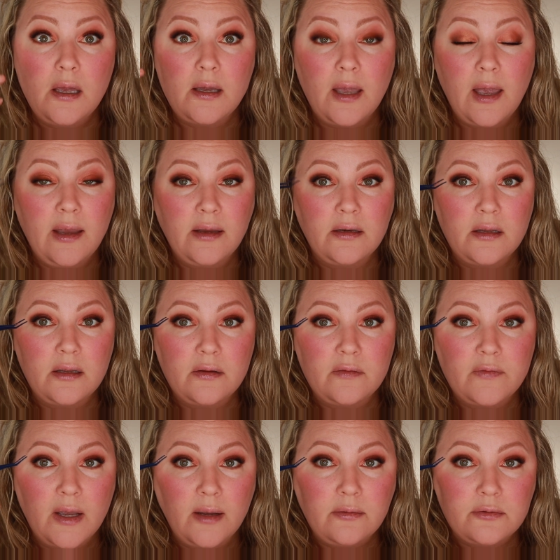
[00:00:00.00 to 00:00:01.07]
kind
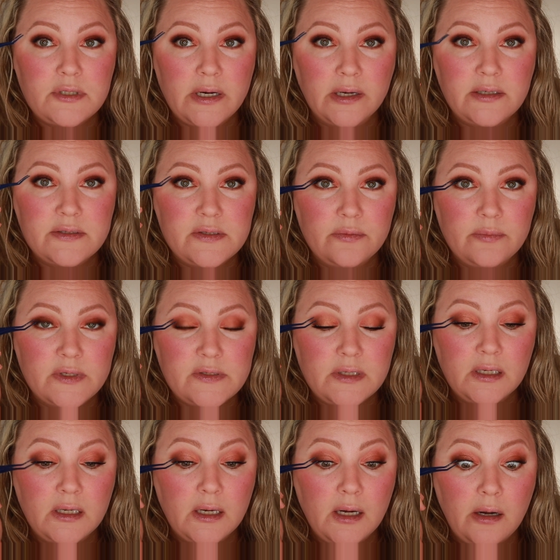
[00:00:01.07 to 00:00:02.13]
of, I'll try to zoom this
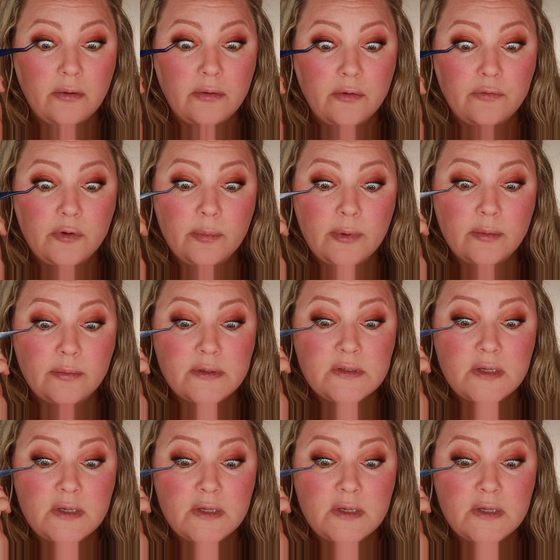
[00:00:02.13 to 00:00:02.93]
in, and I don't know if you'll be able to